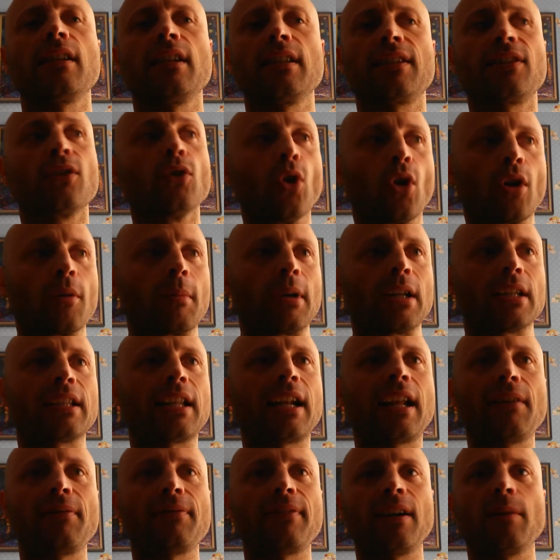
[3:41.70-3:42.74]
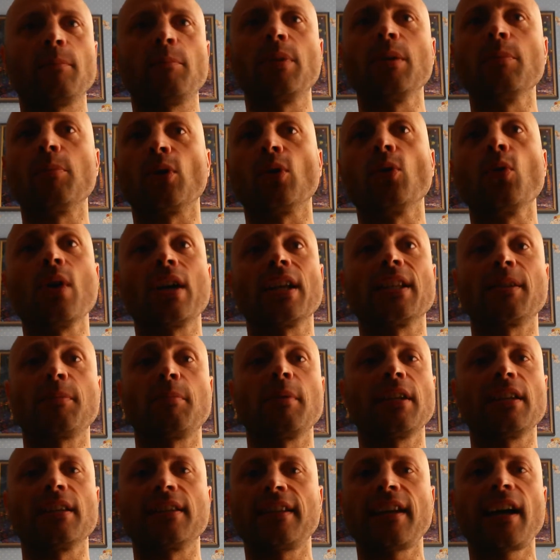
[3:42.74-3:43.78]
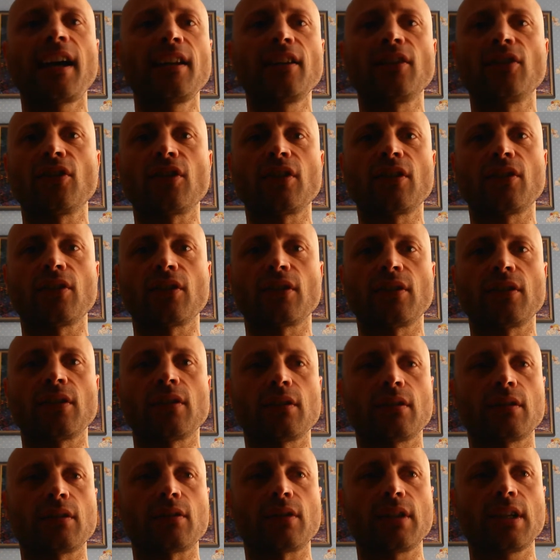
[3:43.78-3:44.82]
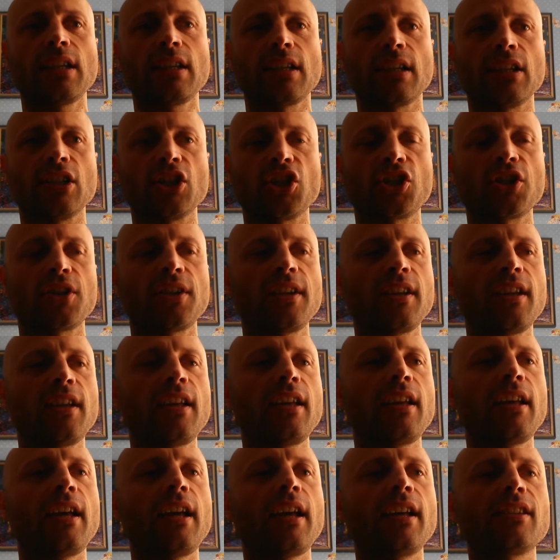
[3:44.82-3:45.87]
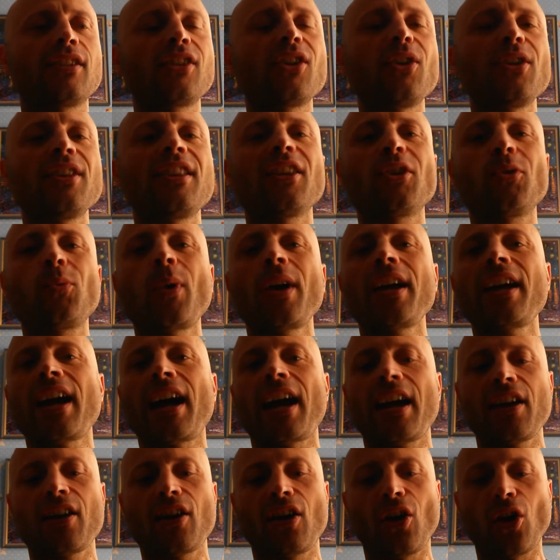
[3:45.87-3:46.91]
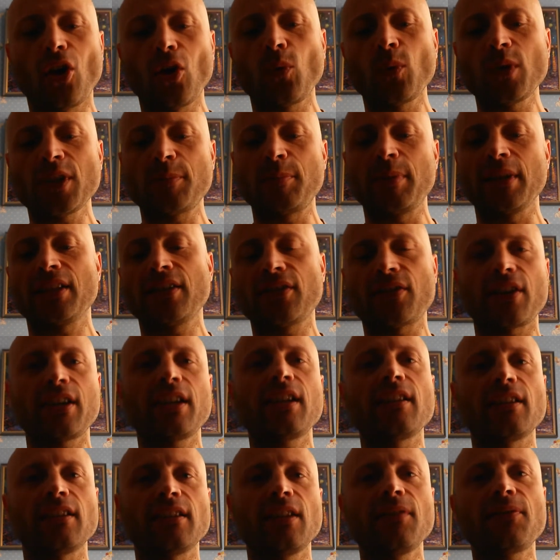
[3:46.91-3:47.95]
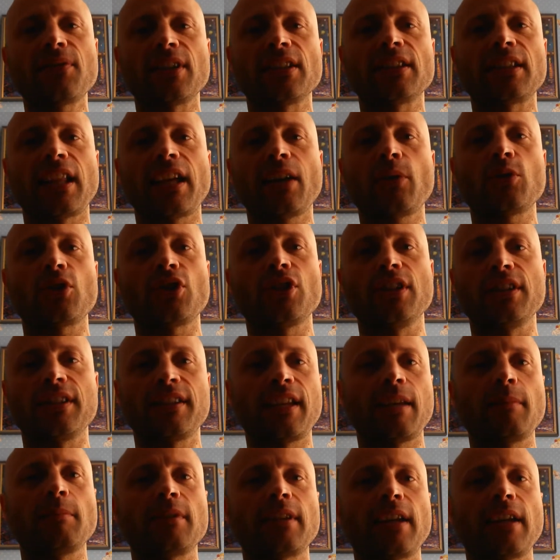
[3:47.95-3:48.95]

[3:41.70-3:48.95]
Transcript: it's normal that I find people who can speak Italian or English. So in that way, I always speak 3 different languages at the same